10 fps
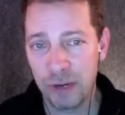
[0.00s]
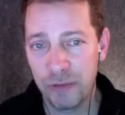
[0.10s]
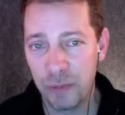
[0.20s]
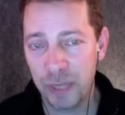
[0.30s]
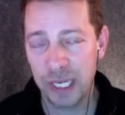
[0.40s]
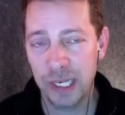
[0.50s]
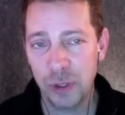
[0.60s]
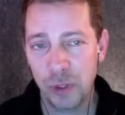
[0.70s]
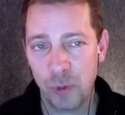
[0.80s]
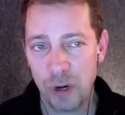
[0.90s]
But if you begin to
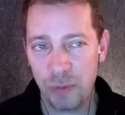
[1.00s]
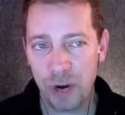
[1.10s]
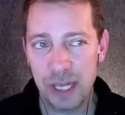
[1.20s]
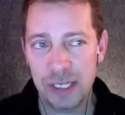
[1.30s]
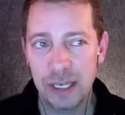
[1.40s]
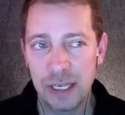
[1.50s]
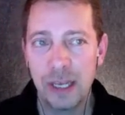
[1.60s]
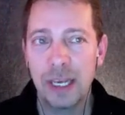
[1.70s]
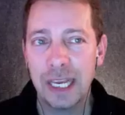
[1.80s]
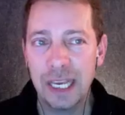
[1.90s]
use WordPress,
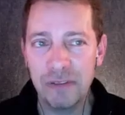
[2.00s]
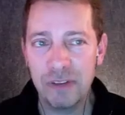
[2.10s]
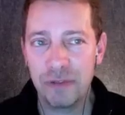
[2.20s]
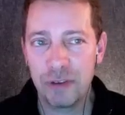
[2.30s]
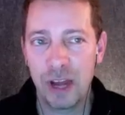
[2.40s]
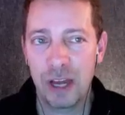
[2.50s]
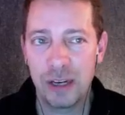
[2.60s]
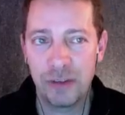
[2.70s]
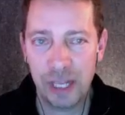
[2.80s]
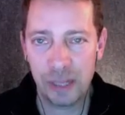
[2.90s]
even if you're
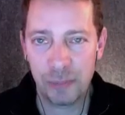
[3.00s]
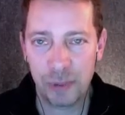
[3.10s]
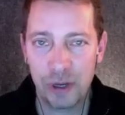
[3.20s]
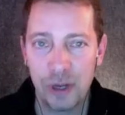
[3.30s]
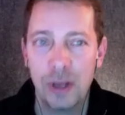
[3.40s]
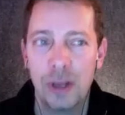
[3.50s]
not a developer,